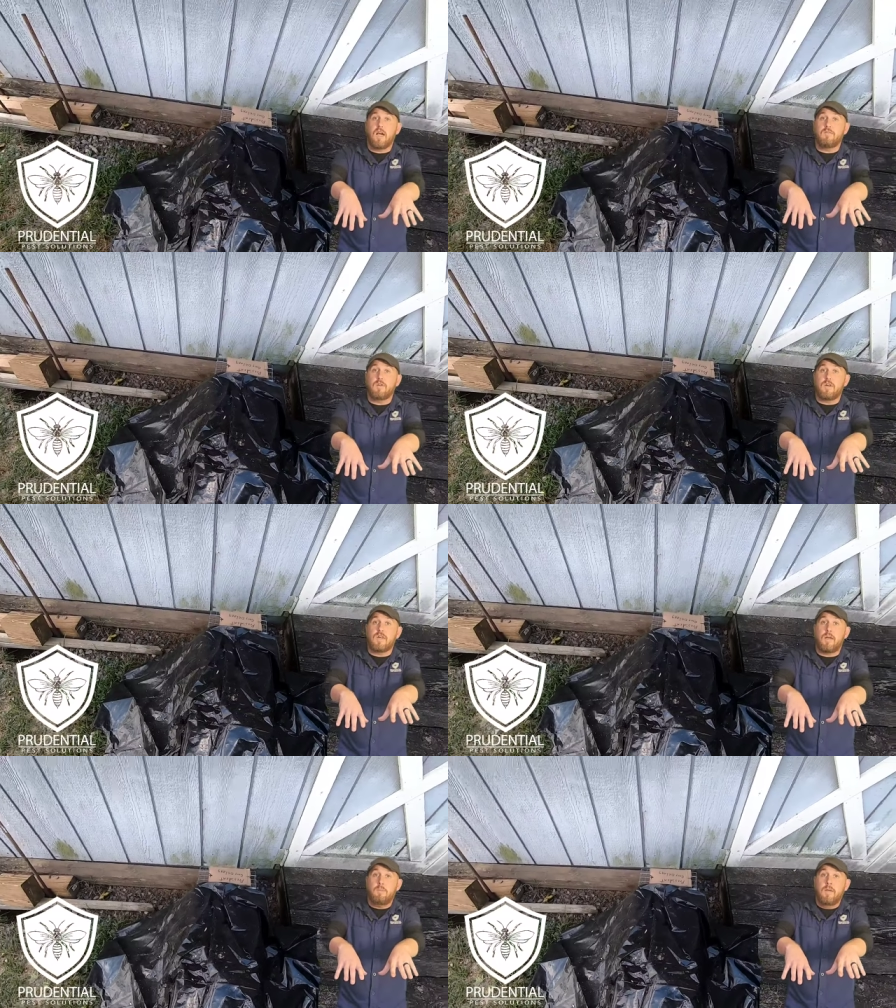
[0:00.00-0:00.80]
cover it
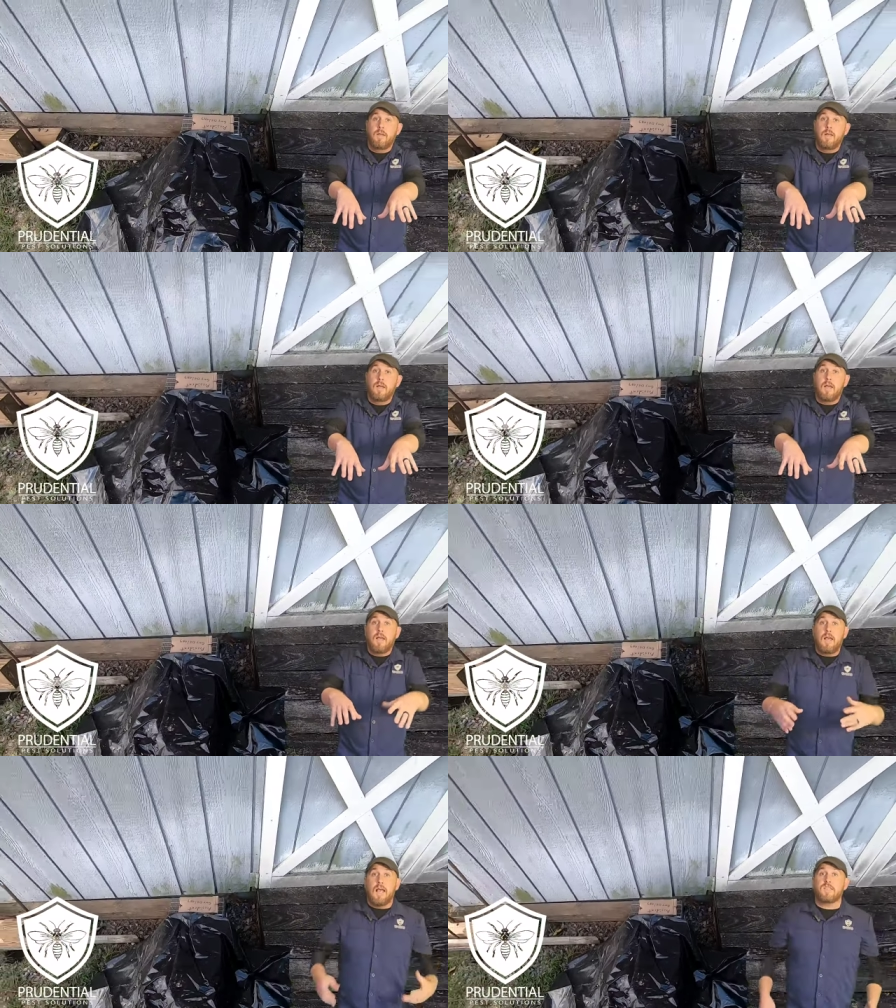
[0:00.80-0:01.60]
up
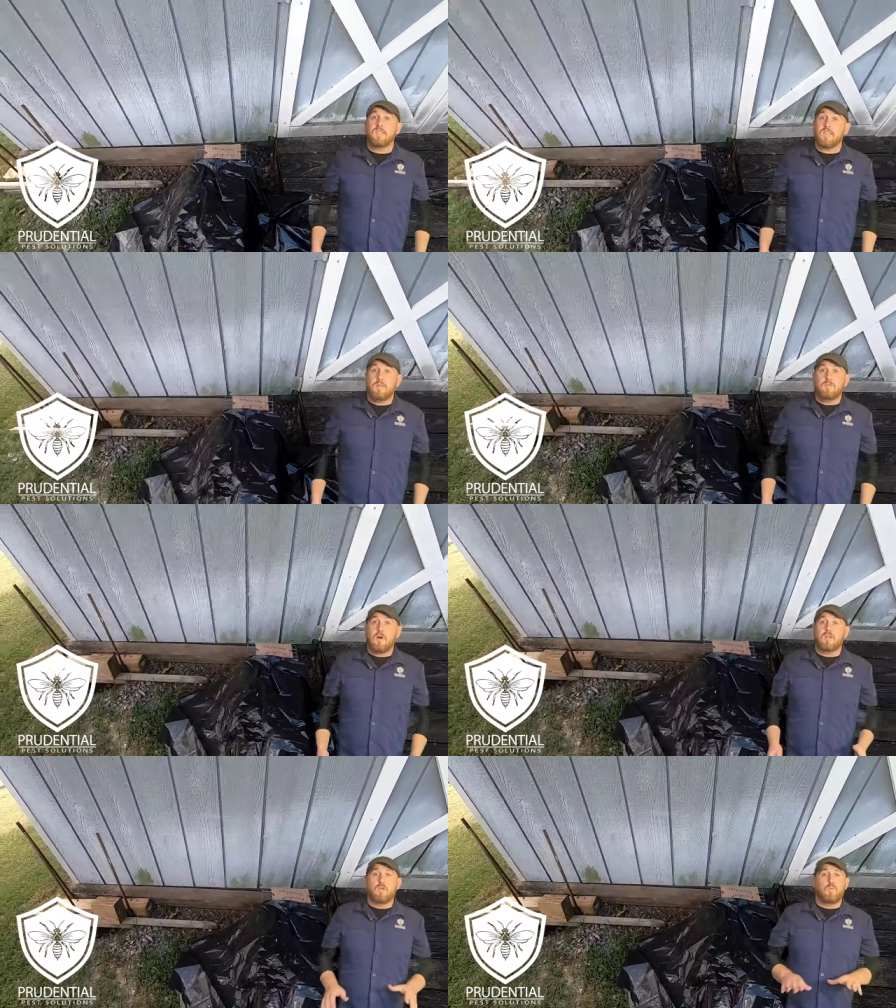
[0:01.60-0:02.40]
and just keep
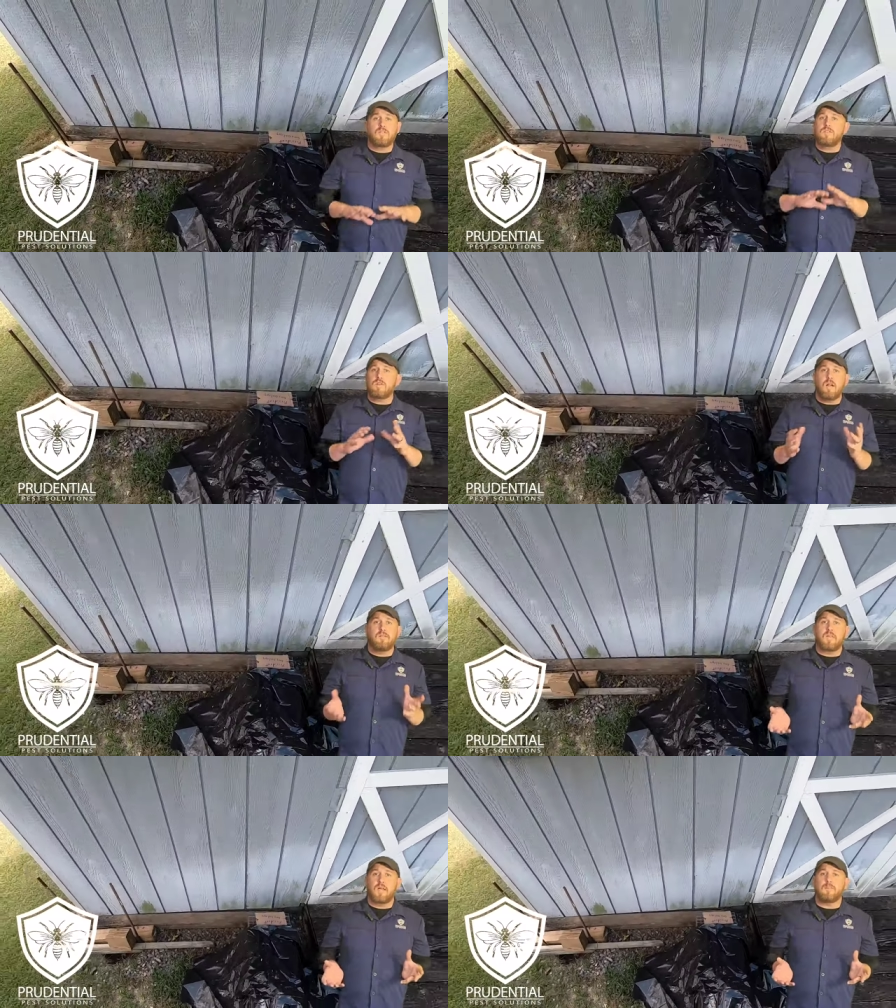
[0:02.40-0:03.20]
talking to them. Once they're
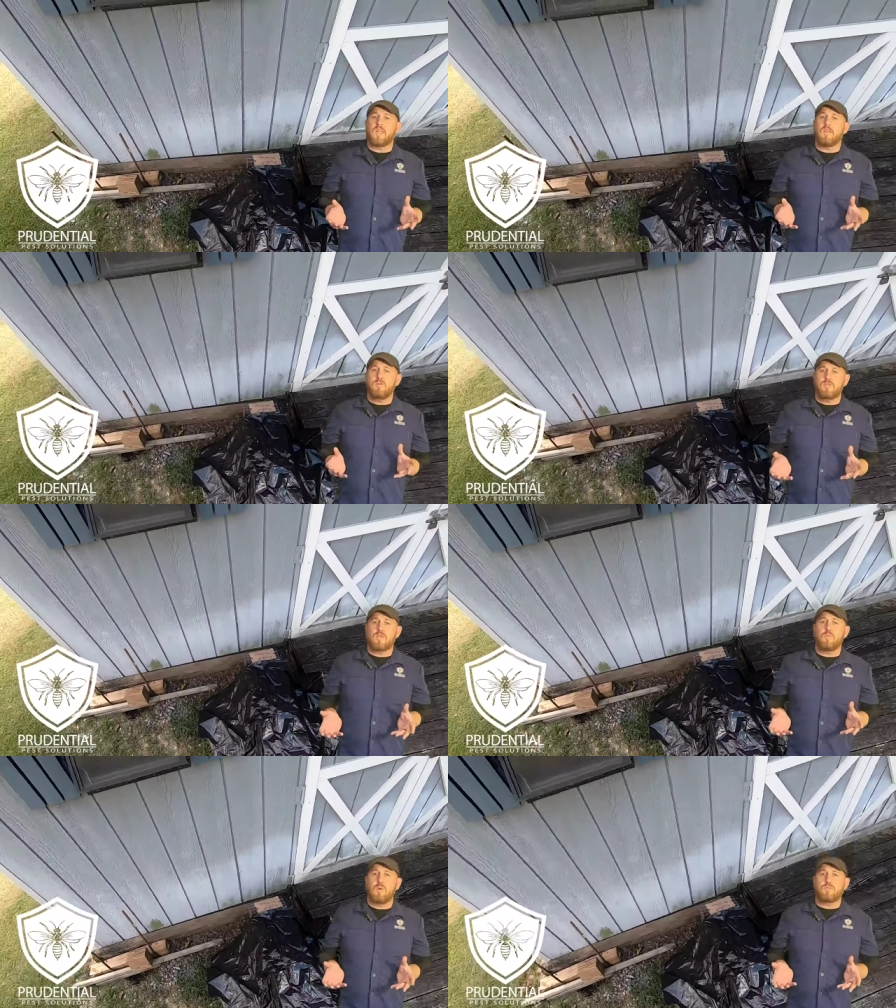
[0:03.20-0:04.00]
covered up, they
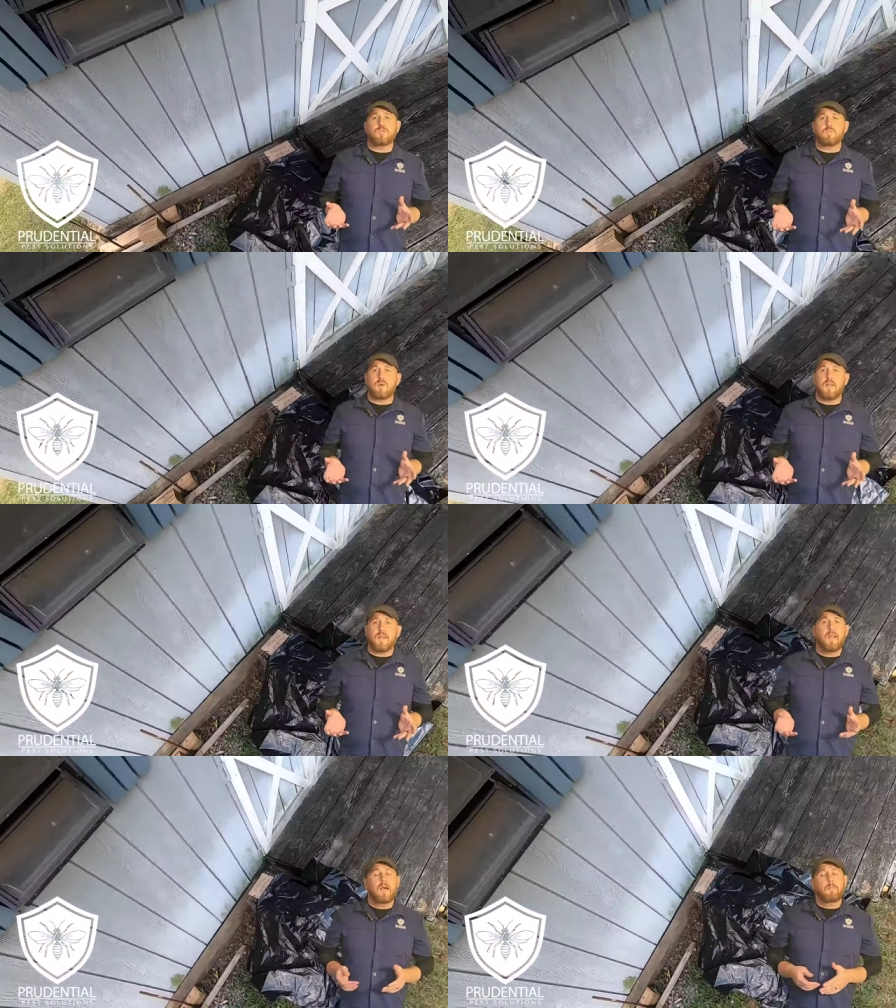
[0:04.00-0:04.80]
usually won't
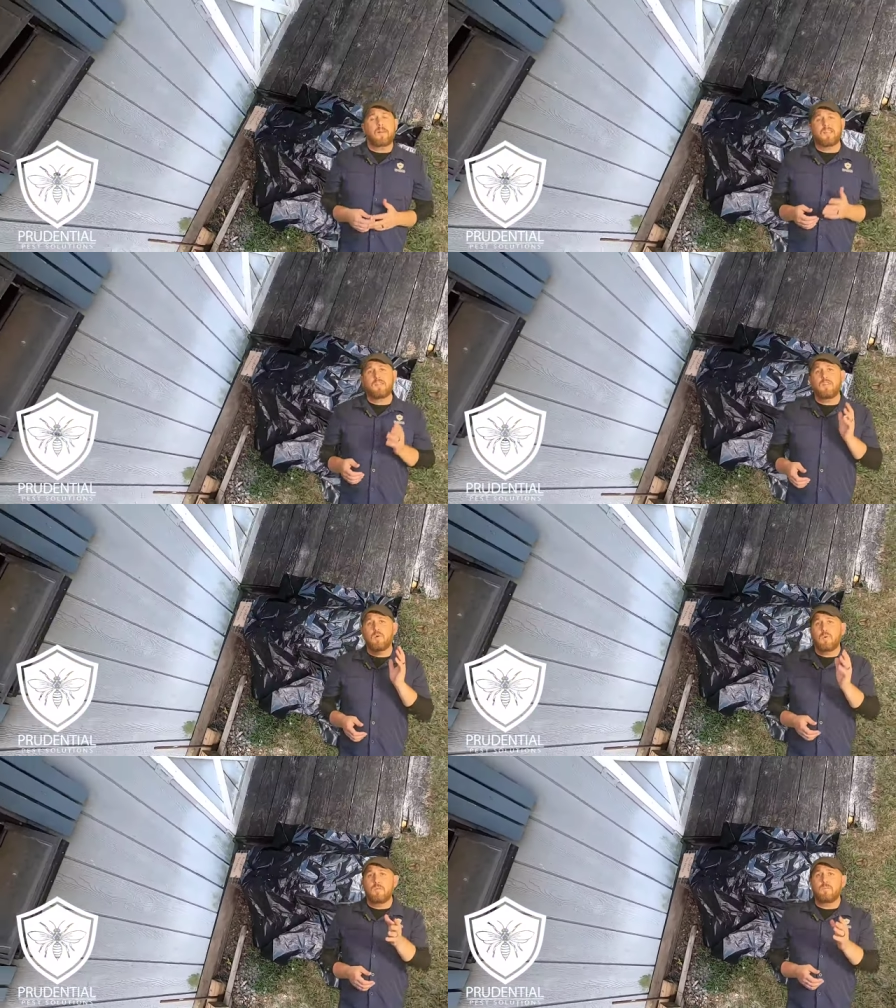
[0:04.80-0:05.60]
spray, but I
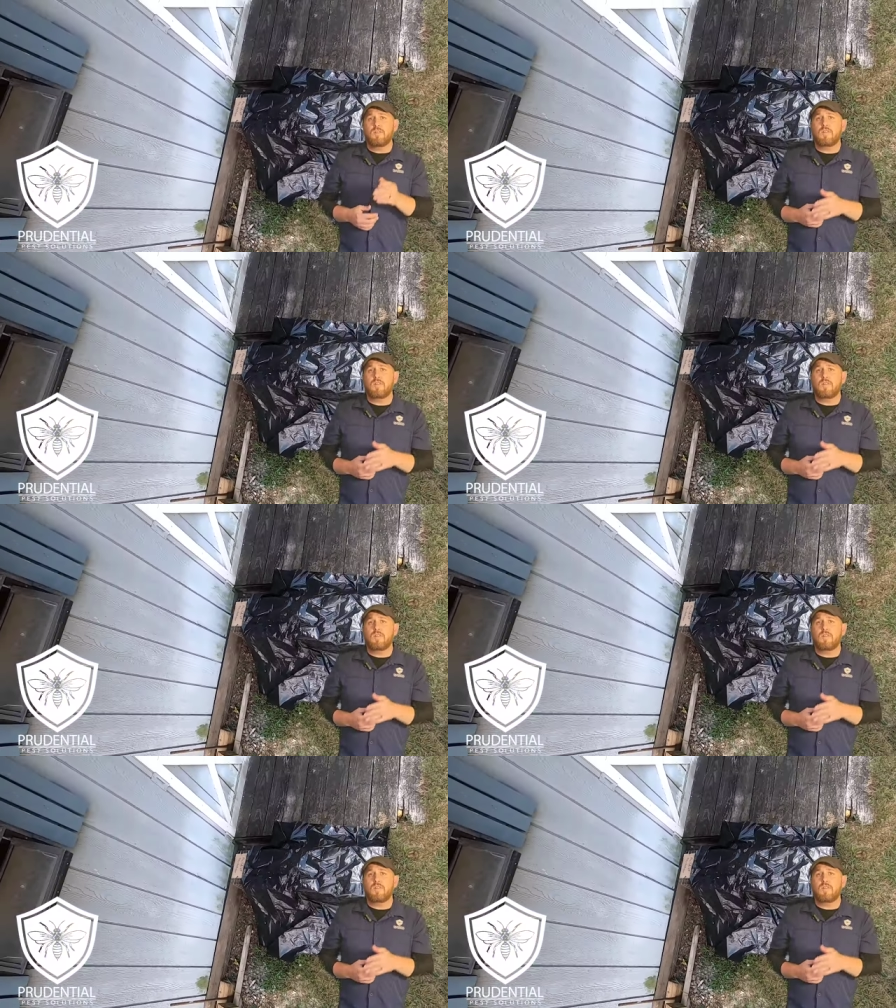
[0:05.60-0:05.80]
still wouldn't